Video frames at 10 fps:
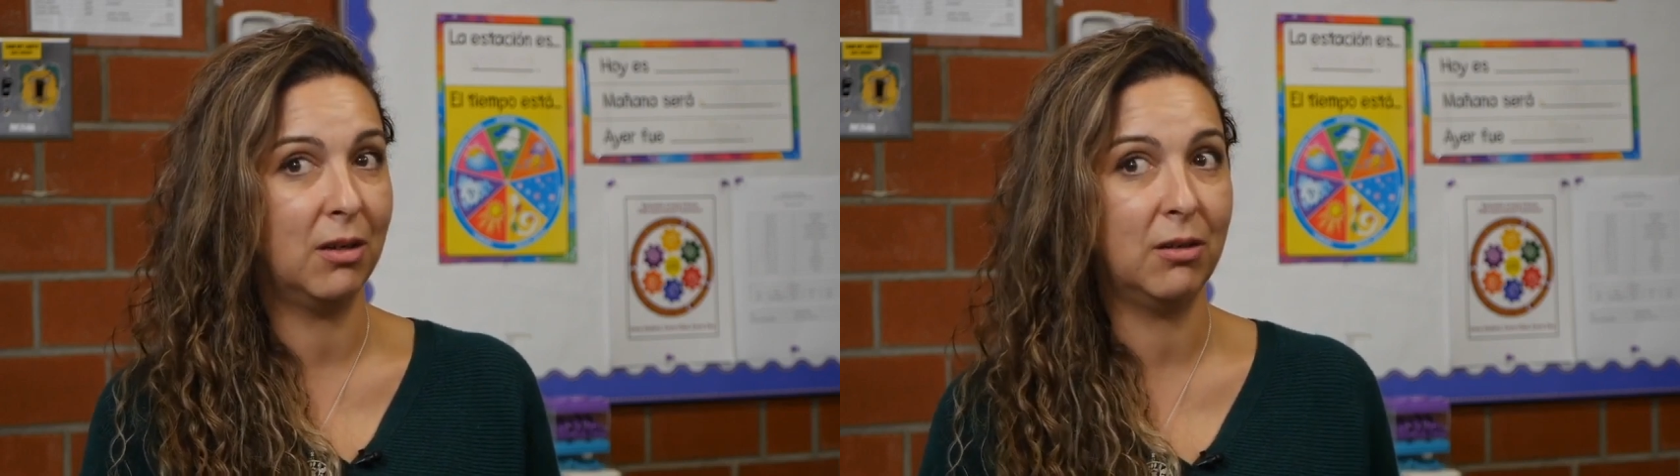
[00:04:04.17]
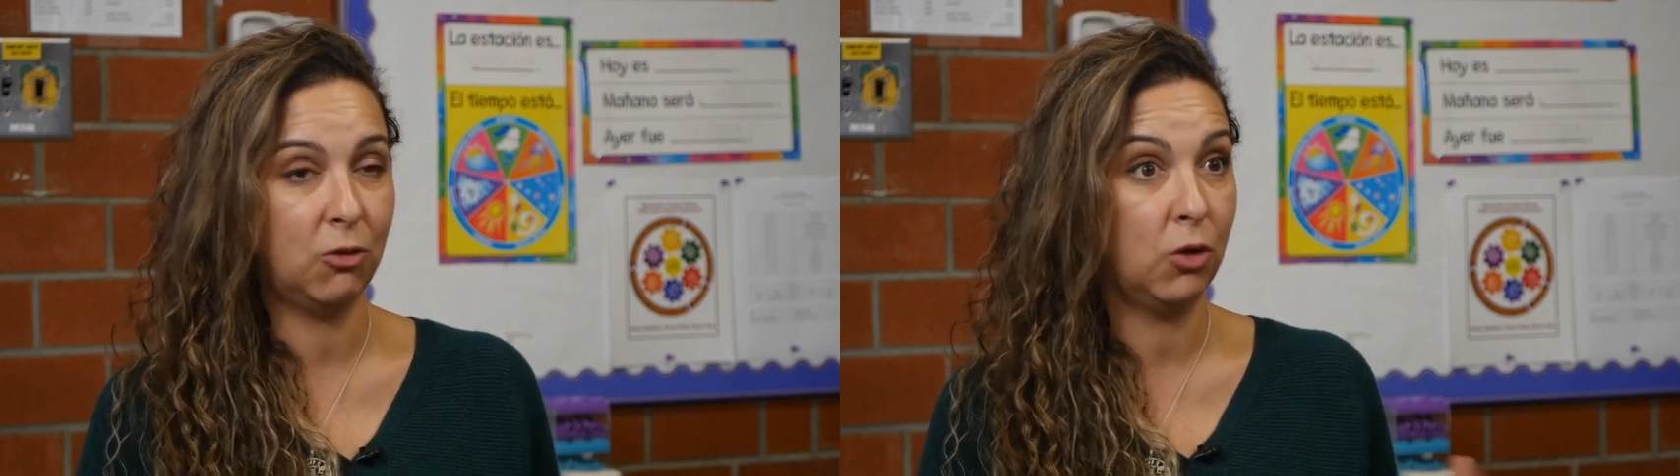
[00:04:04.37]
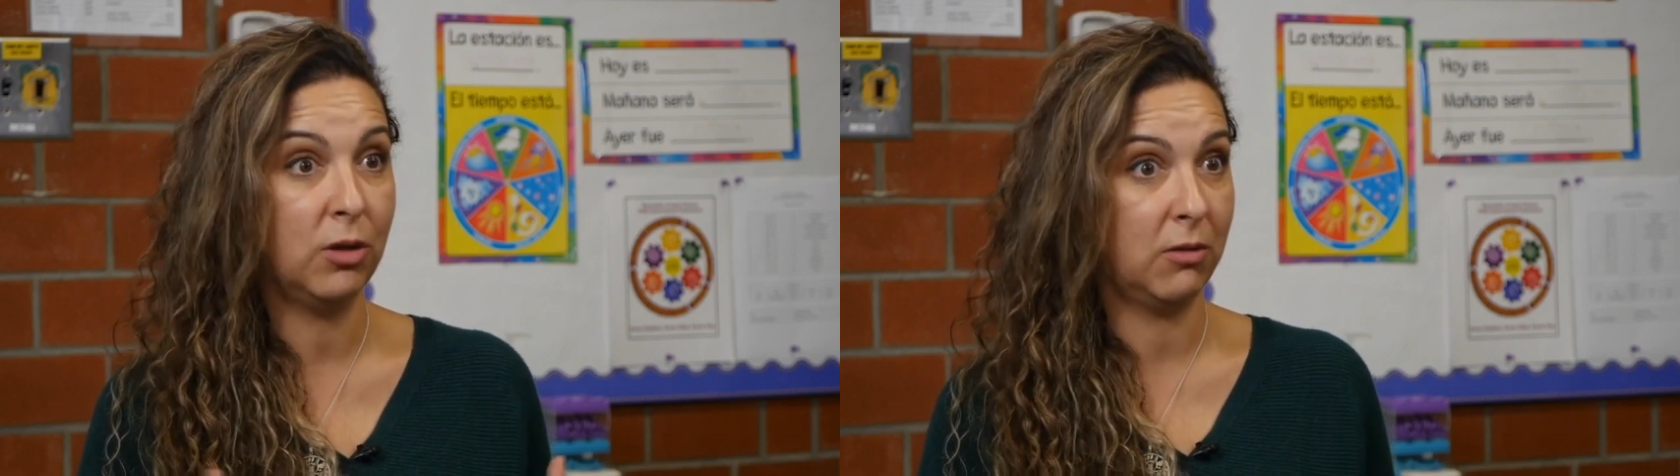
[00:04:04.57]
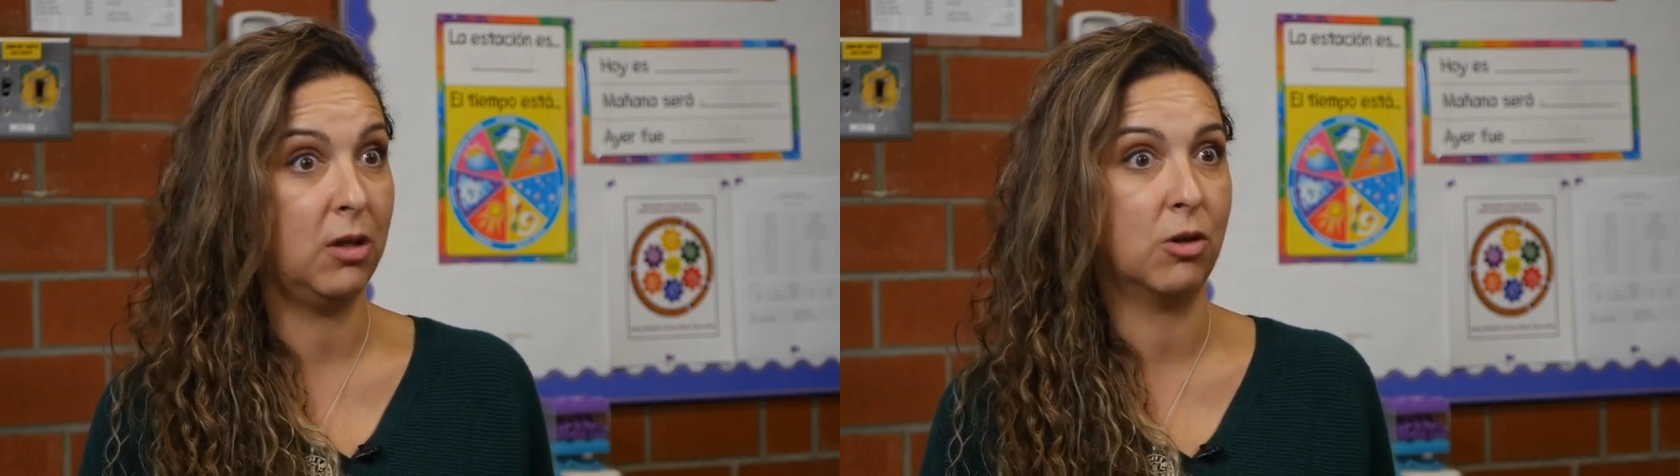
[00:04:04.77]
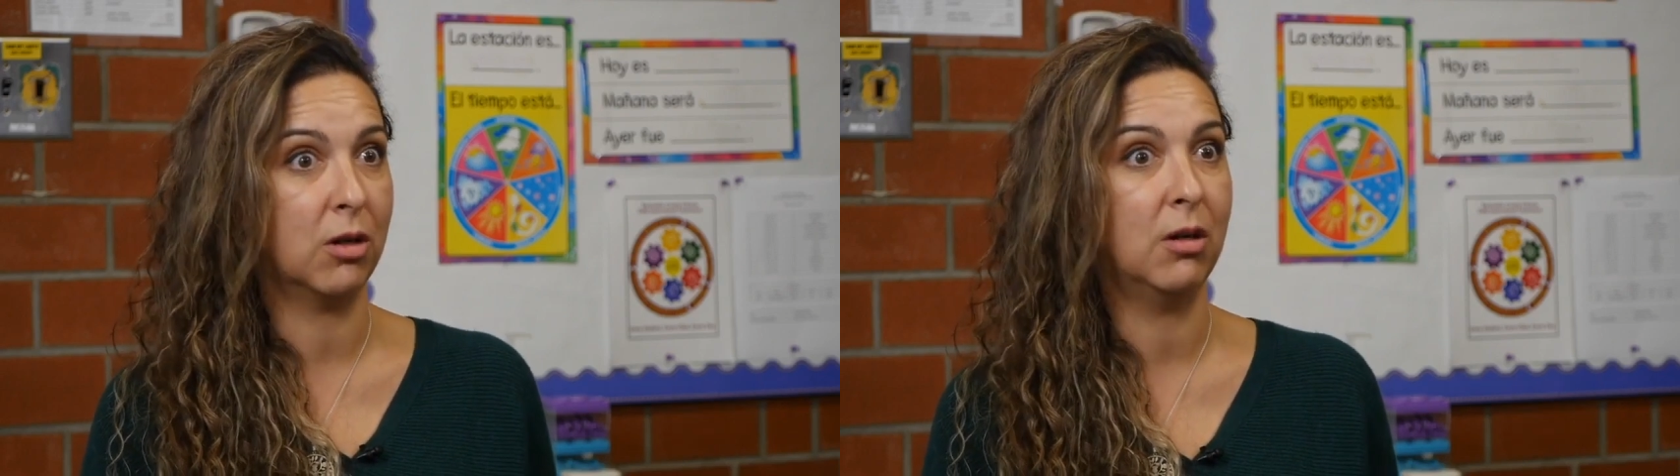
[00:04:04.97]
students
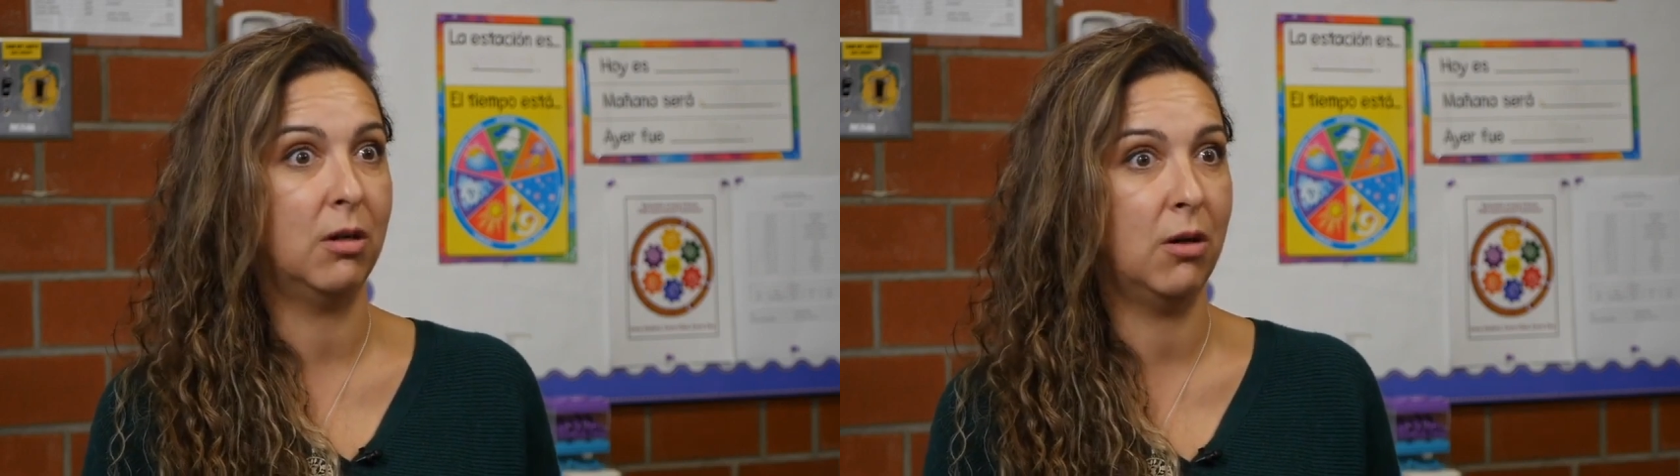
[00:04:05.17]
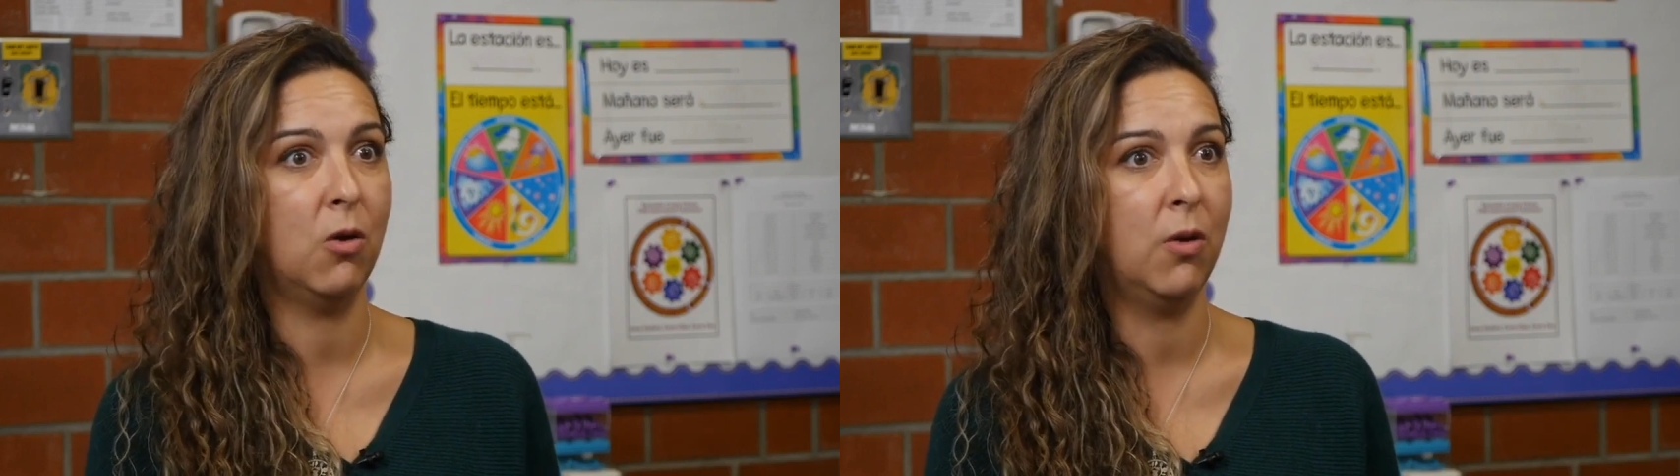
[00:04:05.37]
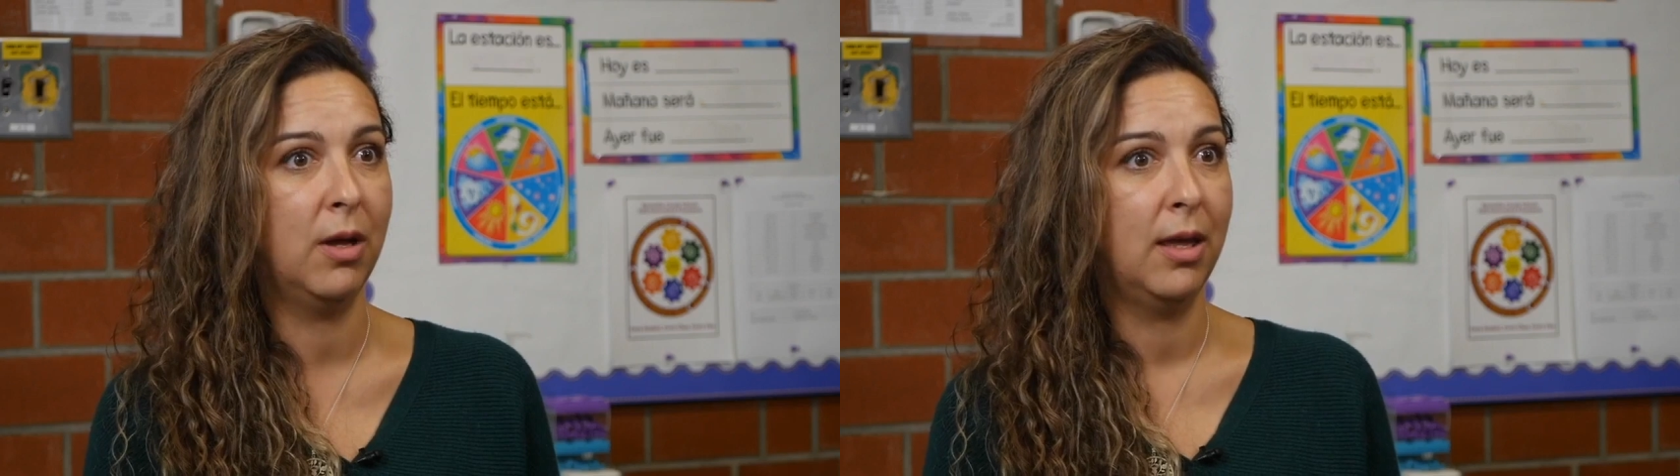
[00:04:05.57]
here, you know?